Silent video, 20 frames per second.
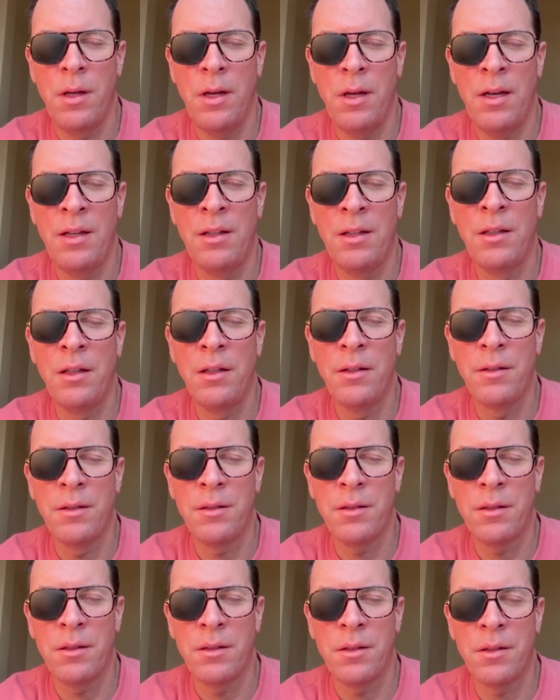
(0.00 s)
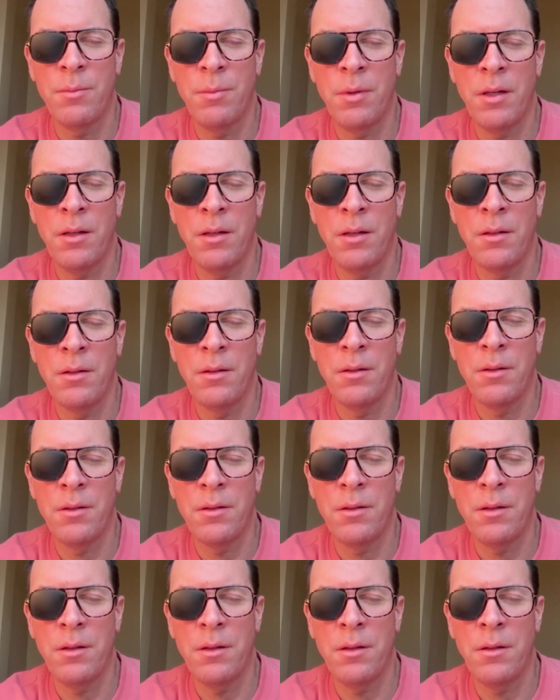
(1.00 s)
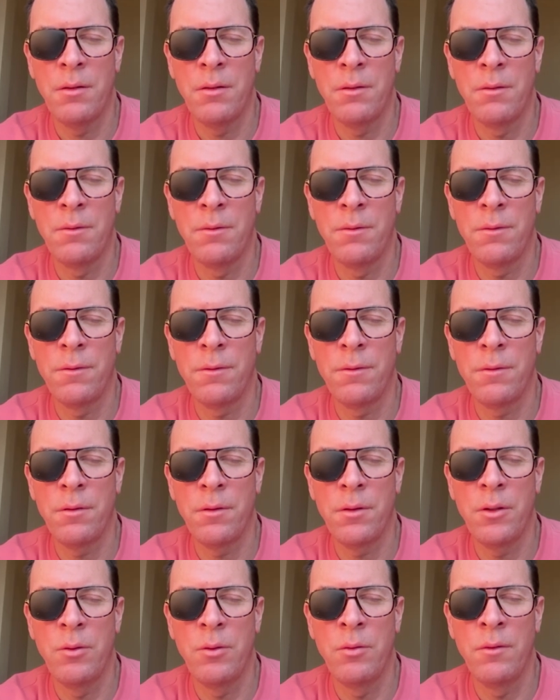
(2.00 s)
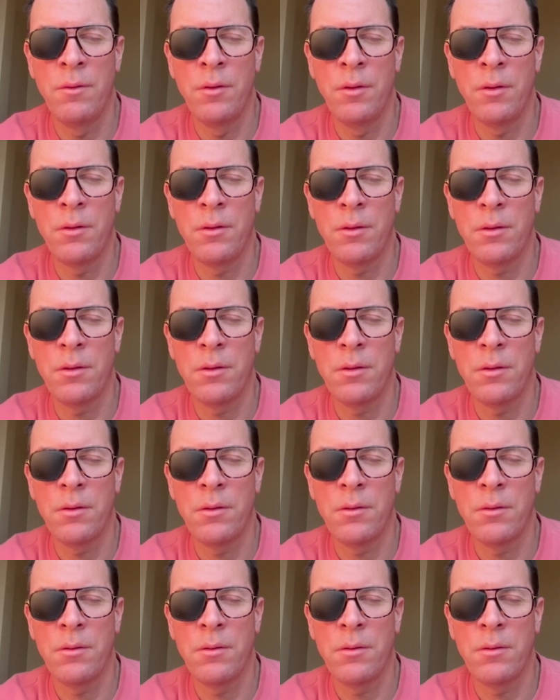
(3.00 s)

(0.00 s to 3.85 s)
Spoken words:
endless expanse of the universe.